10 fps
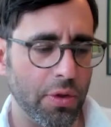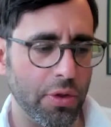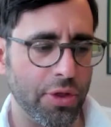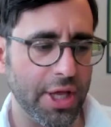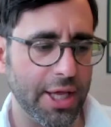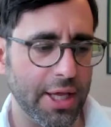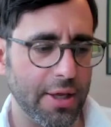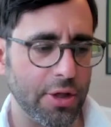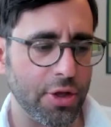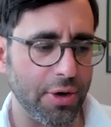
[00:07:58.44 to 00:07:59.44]
the
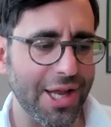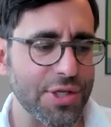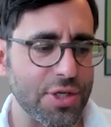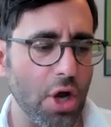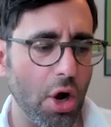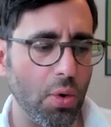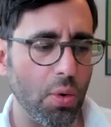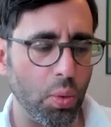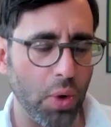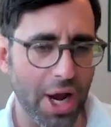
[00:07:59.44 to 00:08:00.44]
there is no
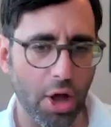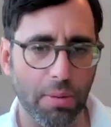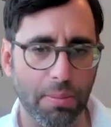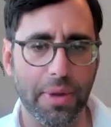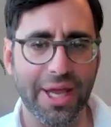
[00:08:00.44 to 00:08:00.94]
realm